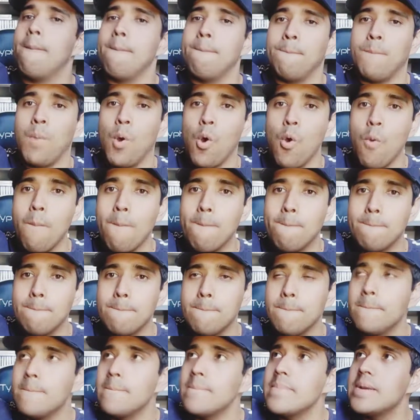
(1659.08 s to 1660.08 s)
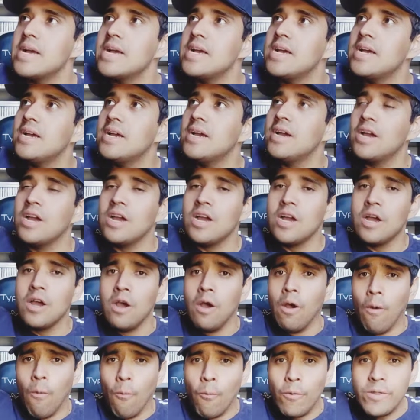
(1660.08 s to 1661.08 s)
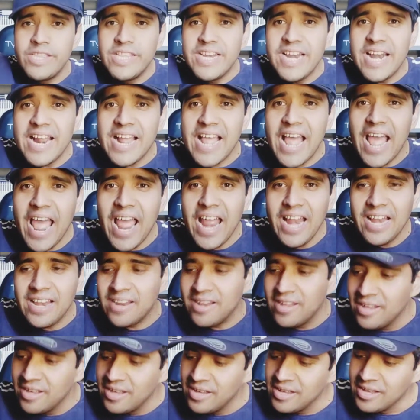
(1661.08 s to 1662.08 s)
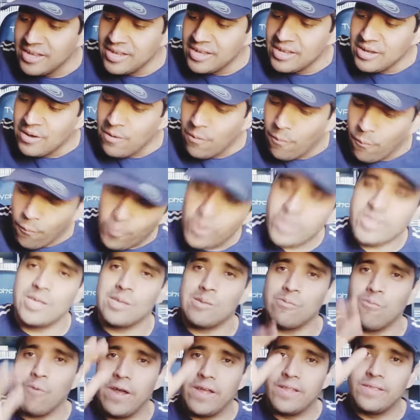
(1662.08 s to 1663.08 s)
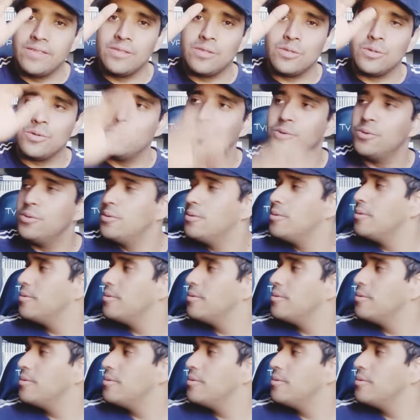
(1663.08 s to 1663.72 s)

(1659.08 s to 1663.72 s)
Boom. We did it again. We just went through,